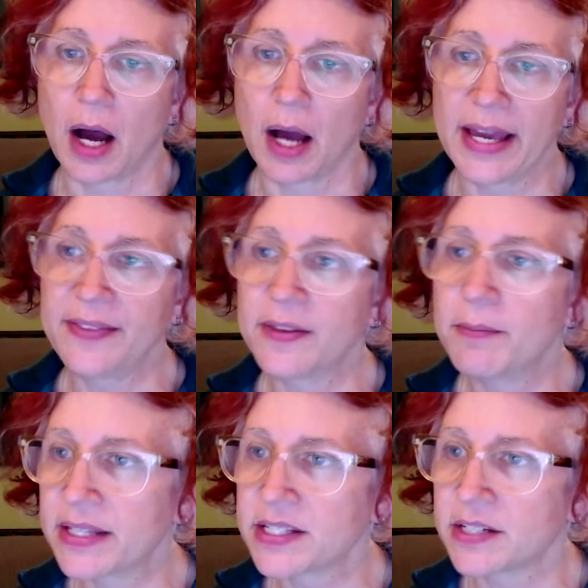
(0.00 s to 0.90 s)
in the
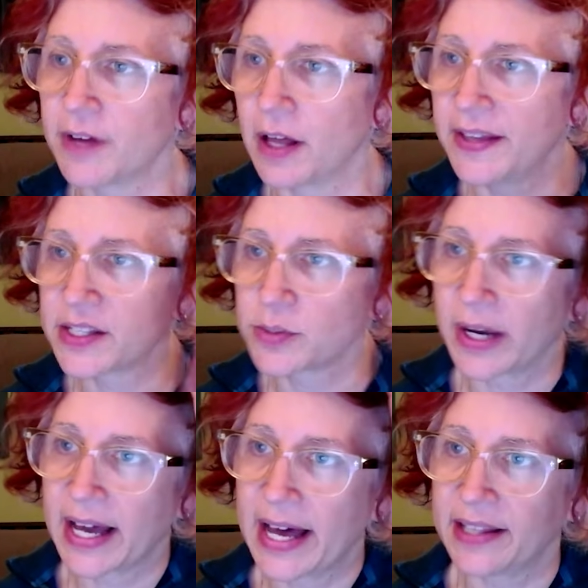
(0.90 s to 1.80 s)
midst of all this, what I
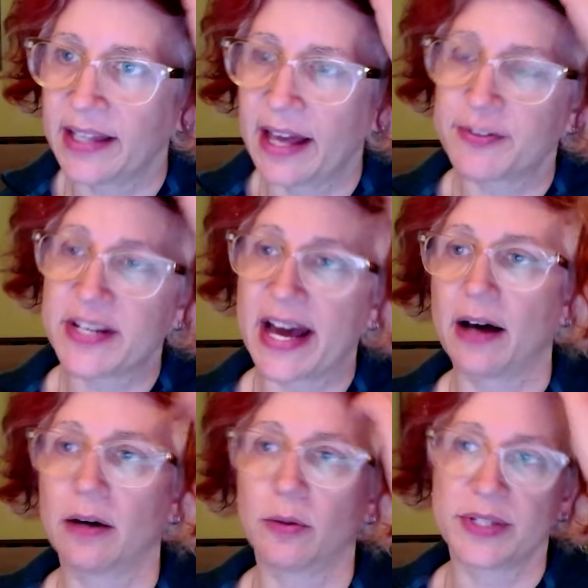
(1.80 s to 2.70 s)
kind of left
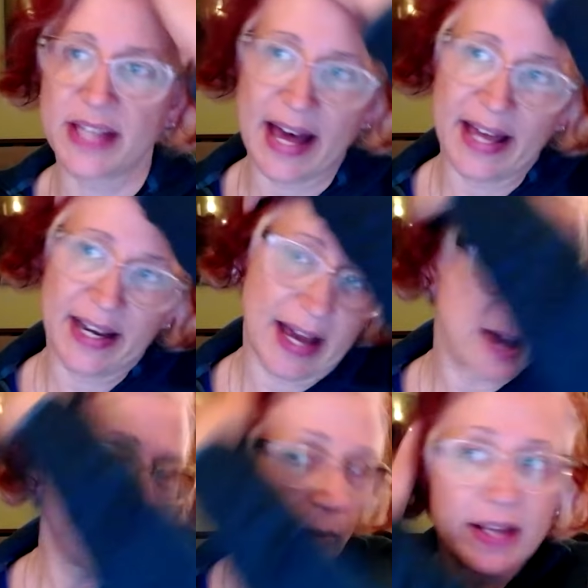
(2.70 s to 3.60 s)
out was that
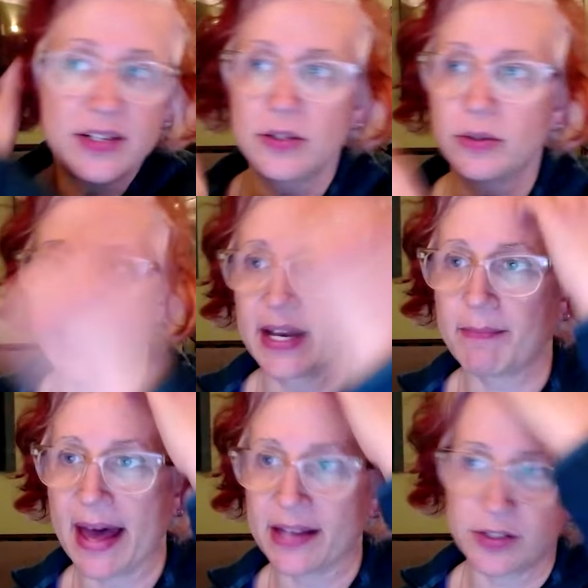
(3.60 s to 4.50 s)
I went to get a
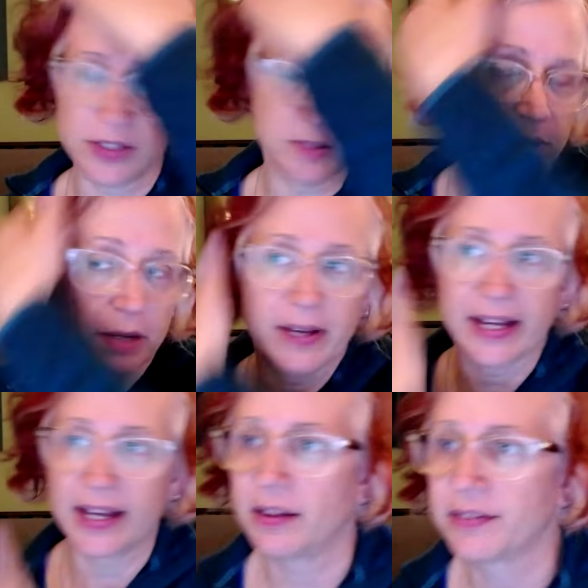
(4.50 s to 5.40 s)
master's in public
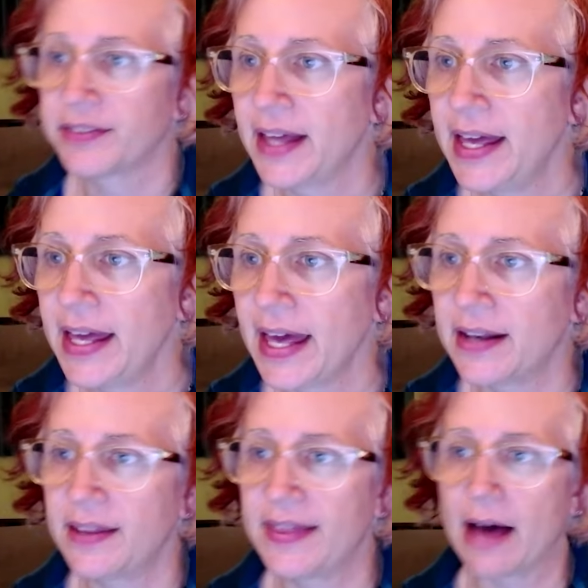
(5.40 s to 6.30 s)
health.
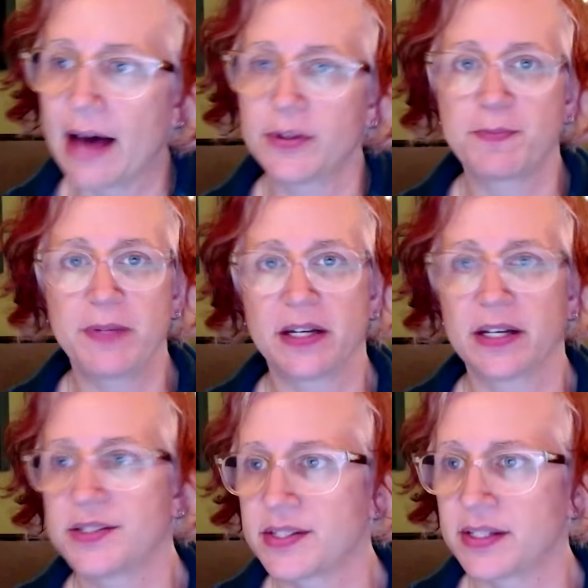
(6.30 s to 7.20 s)
And that was
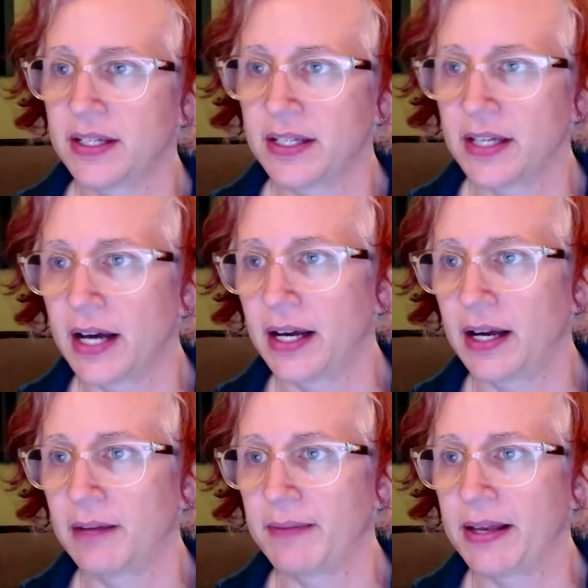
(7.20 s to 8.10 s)
because,
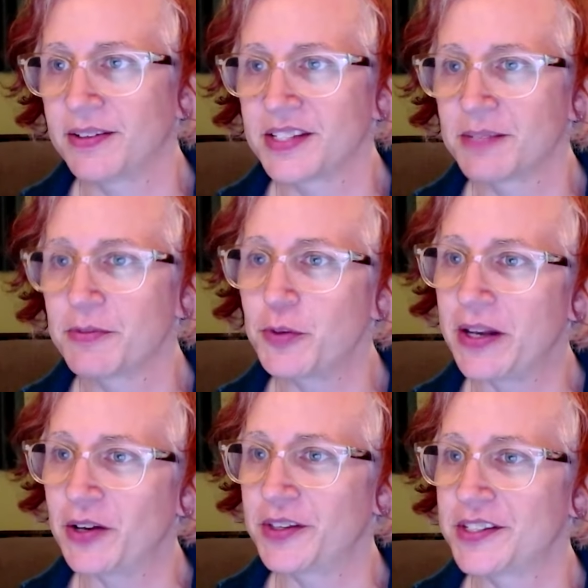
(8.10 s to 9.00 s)
um, and some of you may
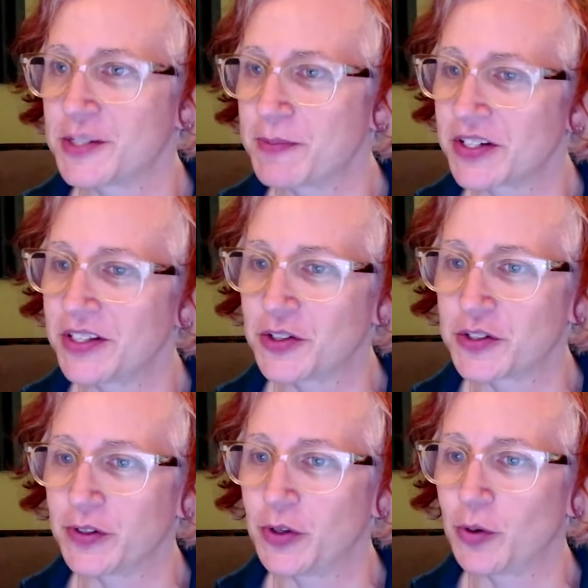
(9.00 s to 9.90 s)
know this, especially those
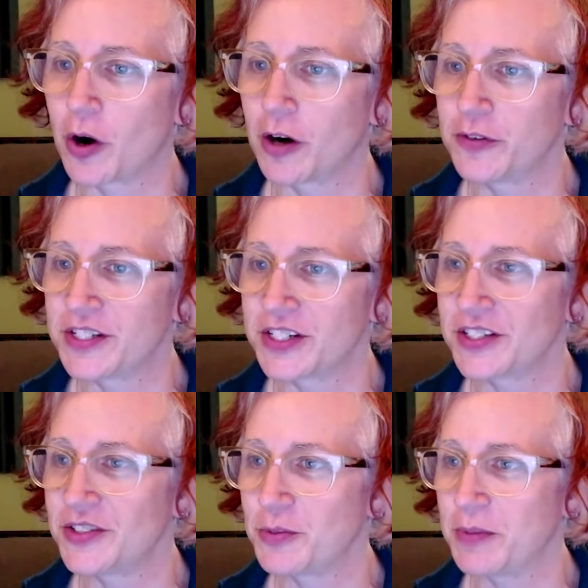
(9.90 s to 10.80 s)
of you who aren't
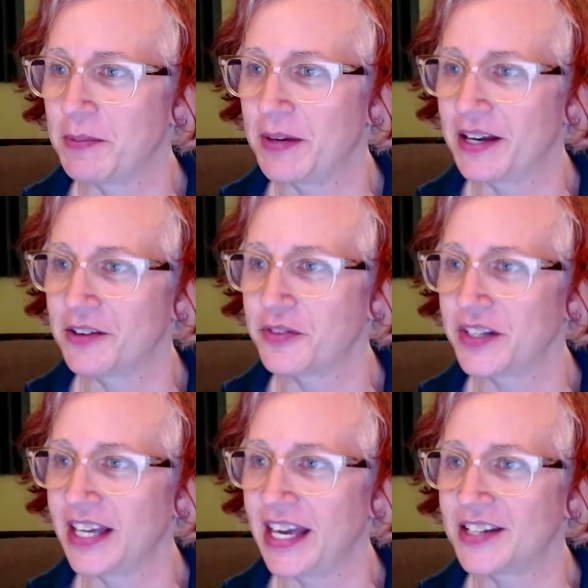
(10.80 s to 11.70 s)
physicians who maybe have
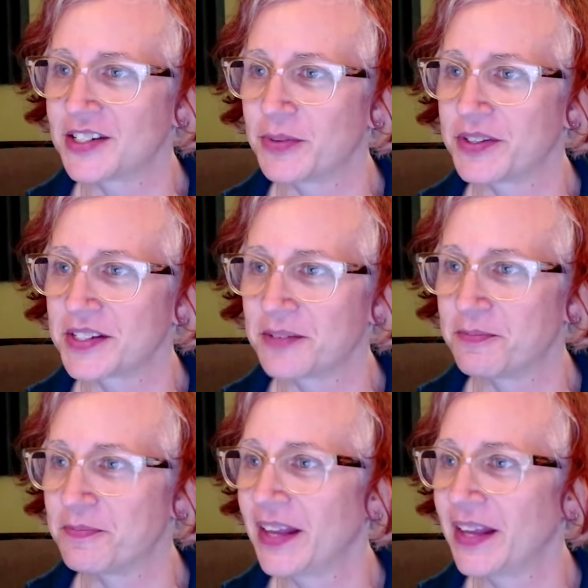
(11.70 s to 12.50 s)
engaged with some,